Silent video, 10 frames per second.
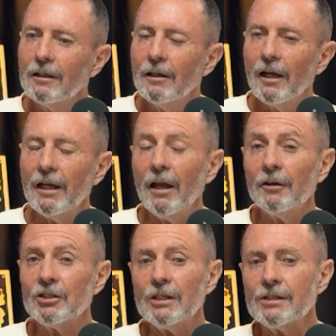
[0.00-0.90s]
he
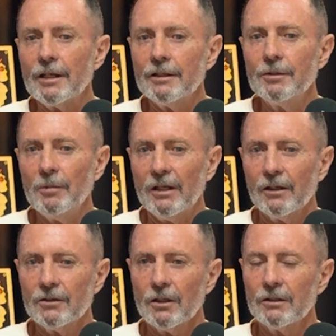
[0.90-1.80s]
actually said to me, he
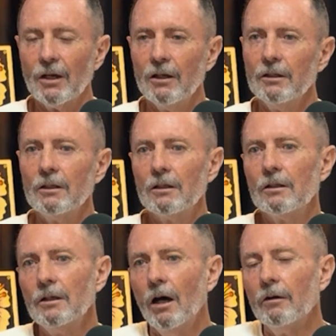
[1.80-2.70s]
goes, I don't
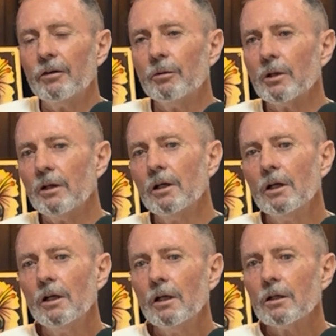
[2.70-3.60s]
know if I would have,
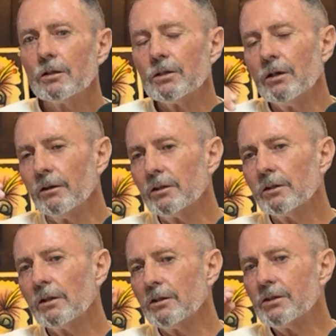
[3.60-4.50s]
because
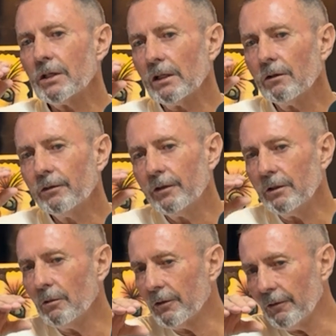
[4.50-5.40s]
the single
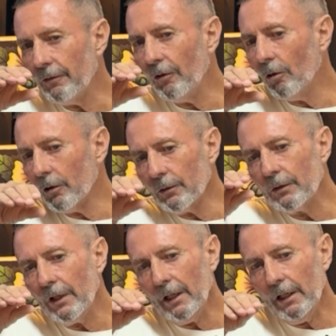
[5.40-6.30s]
fin with the forward
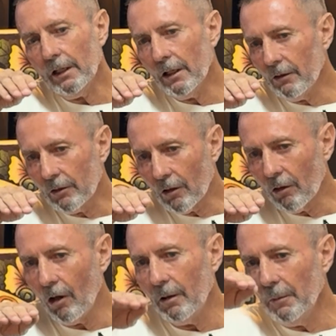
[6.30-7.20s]
thing, it
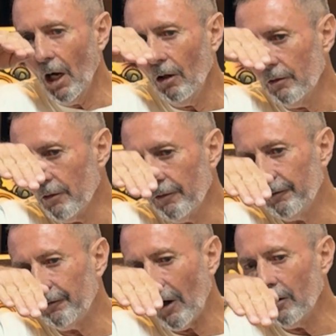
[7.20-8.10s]
climbed over the
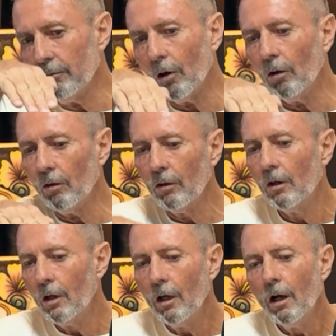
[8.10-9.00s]
foam ball.
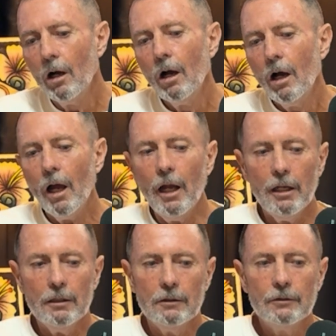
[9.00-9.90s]

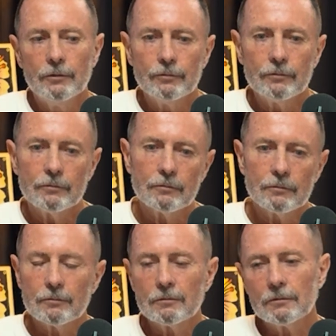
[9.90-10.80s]
And,
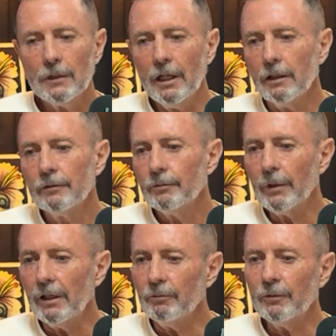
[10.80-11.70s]

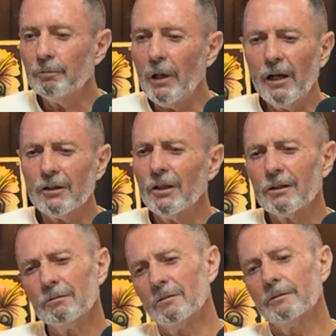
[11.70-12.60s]
but Parker,
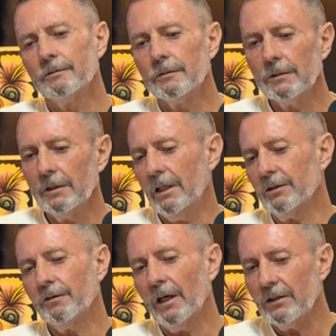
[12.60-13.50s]

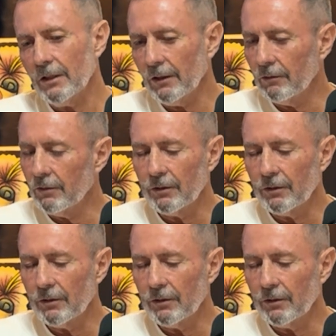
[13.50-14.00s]
let's face it, he could